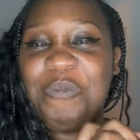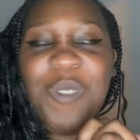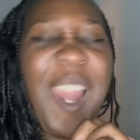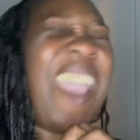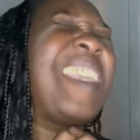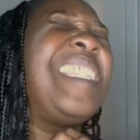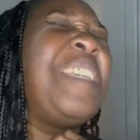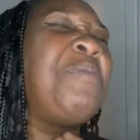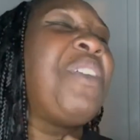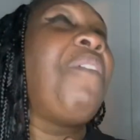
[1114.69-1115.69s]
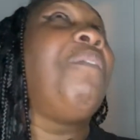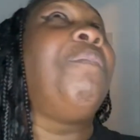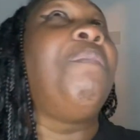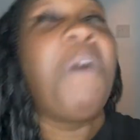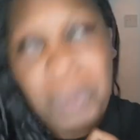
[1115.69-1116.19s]
likened him to
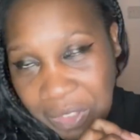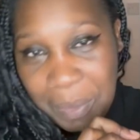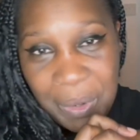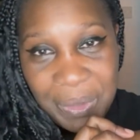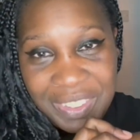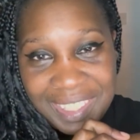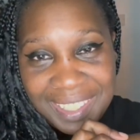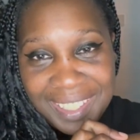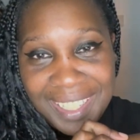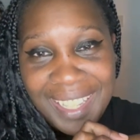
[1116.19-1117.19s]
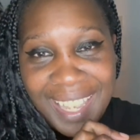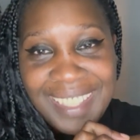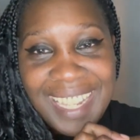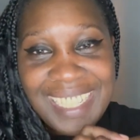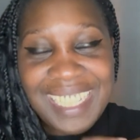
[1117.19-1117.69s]
Voldemort at
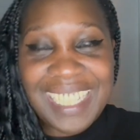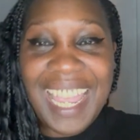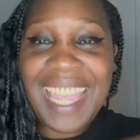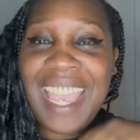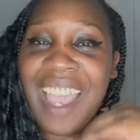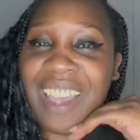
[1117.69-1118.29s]
the end of the day.